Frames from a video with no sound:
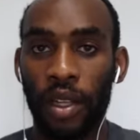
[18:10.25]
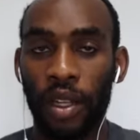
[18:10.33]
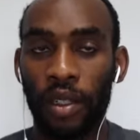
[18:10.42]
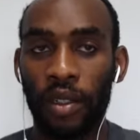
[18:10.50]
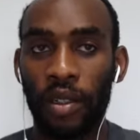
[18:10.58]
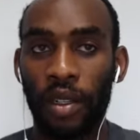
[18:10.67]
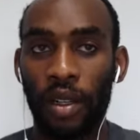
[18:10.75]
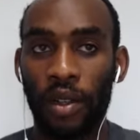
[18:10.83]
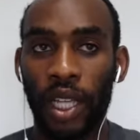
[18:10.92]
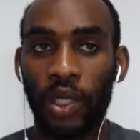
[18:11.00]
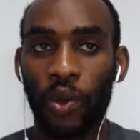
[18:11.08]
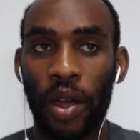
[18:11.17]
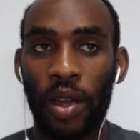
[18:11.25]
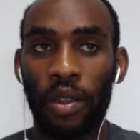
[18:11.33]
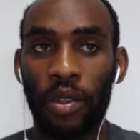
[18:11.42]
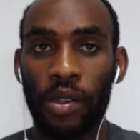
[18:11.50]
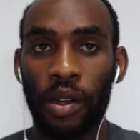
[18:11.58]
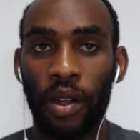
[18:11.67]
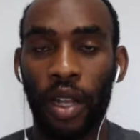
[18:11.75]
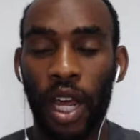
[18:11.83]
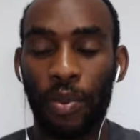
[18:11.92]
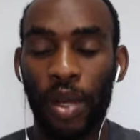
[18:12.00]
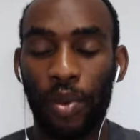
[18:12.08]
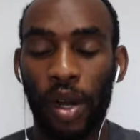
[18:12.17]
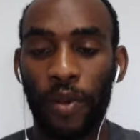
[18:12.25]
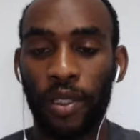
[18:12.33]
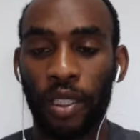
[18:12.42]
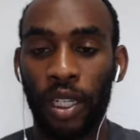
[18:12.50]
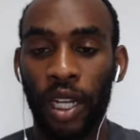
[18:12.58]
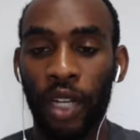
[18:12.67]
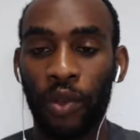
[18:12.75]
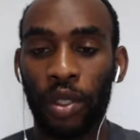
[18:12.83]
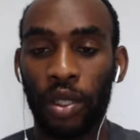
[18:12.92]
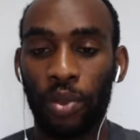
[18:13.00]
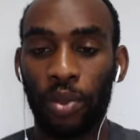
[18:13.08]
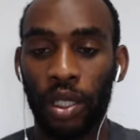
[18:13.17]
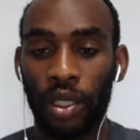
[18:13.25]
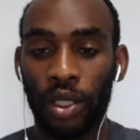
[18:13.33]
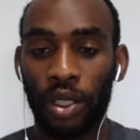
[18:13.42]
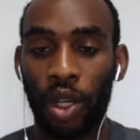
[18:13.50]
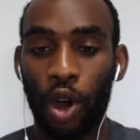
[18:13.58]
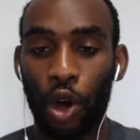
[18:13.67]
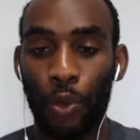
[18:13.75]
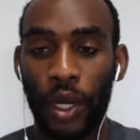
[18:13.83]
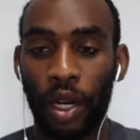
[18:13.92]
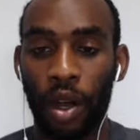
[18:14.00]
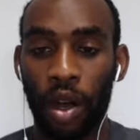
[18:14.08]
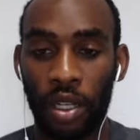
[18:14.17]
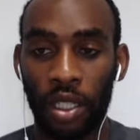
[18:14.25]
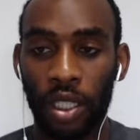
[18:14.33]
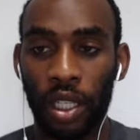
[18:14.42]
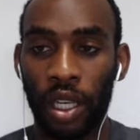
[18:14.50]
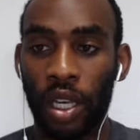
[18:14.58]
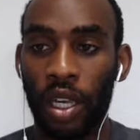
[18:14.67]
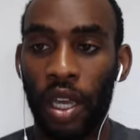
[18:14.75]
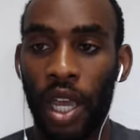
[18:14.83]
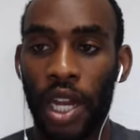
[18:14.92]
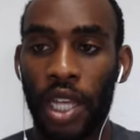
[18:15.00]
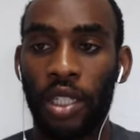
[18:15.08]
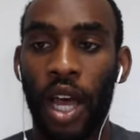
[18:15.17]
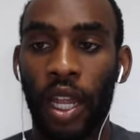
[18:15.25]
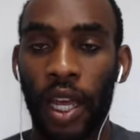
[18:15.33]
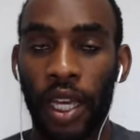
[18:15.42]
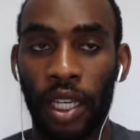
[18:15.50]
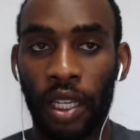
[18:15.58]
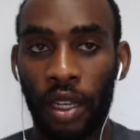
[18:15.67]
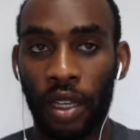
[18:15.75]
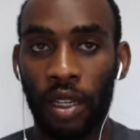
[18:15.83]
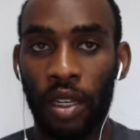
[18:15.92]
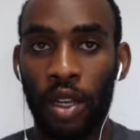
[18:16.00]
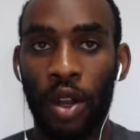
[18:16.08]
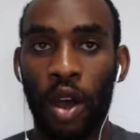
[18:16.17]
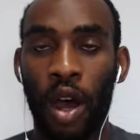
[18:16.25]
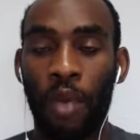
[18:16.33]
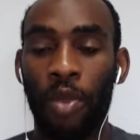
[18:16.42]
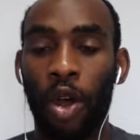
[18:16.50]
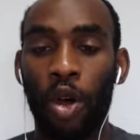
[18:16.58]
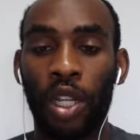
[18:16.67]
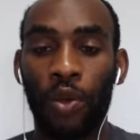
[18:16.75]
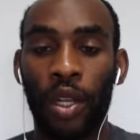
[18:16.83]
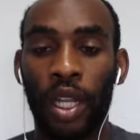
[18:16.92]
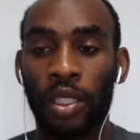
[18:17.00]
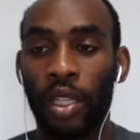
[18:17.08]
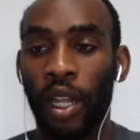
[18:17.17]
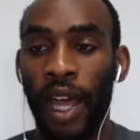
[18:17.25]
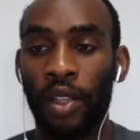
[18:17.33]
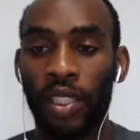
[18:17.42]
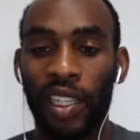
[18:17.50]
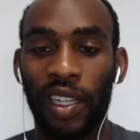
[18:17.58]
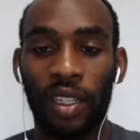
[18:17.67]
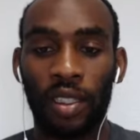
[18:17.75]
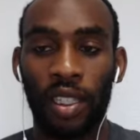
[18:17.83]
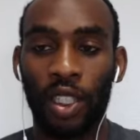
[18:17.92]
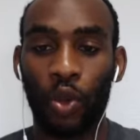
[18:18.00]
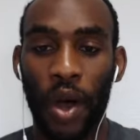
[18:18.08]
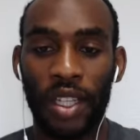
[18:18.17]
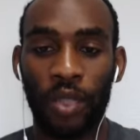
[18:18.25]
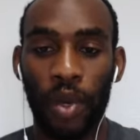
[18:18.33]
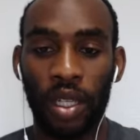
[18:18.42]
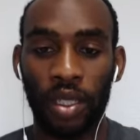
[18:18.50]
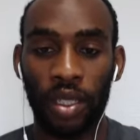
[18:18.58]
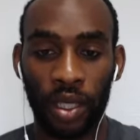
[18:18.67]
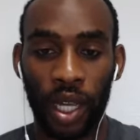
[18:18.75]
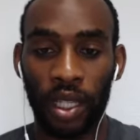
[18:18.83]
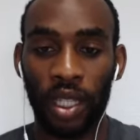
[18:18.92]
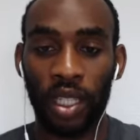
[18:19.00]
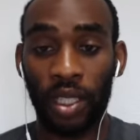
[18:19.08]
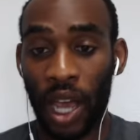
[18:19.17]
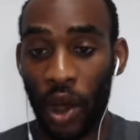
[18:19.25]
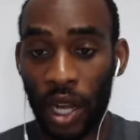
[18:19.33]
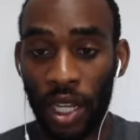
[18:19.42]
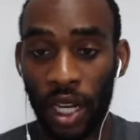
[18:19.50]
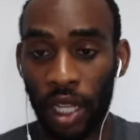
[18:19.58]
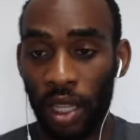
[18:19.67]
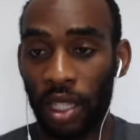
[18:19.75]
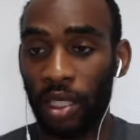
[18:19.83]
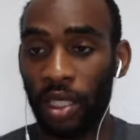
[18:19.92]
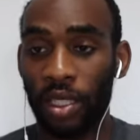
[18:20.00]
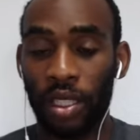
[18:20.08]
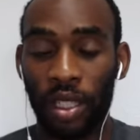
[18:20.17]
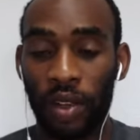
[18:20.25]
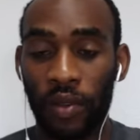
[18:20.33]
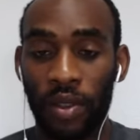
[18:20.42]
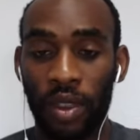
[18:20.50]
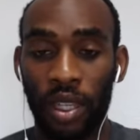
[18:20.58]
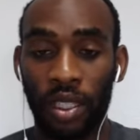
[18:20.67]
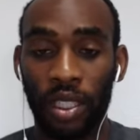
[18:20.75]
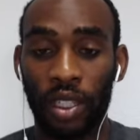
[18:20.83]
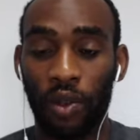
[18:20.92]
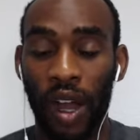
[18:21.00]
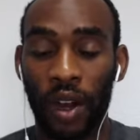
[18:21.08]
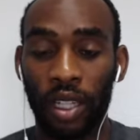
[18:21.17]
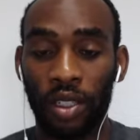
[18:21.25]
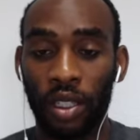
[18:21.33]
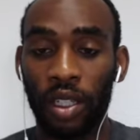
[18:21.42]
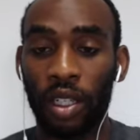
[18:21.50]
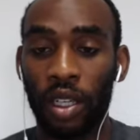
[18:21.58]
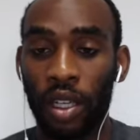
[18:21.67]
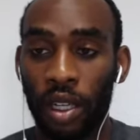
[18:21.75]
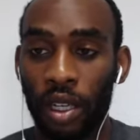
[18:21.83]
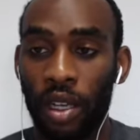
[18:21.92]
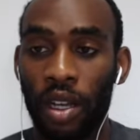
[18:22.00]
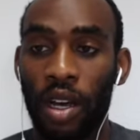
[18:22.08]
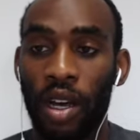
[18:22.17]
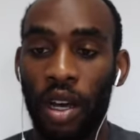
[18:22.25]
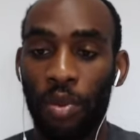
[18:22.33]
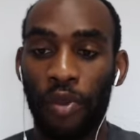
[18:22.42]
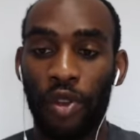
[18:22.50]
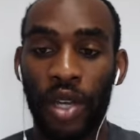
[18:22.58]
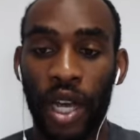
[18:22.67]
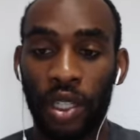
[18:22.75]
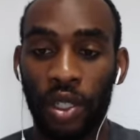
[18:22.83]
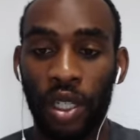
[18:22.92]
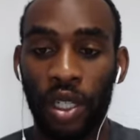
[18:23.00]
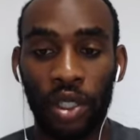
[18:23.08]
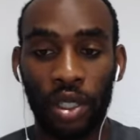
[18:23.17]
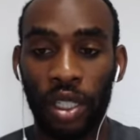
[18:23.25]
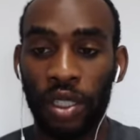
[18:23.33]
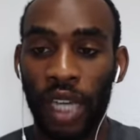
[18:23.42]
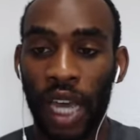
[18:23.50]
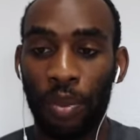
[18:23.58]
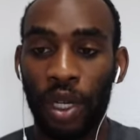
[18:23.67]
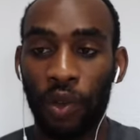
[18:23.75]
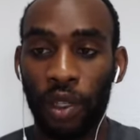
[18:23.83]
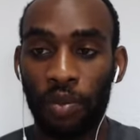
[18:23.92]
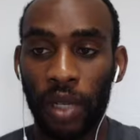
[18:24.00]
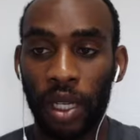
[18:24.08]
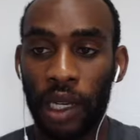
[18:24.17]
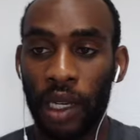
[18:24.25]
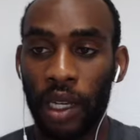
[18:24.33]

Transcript: And, you know, that's why, you know, a lot of people are able to connect with you because you're so open and honest. And it's not like, you know, I'm the only one that's allowed to get into this wine space. It's like, this is how I did it. This is the stuff. This is the route I took. If you guys are interested, tap in with me.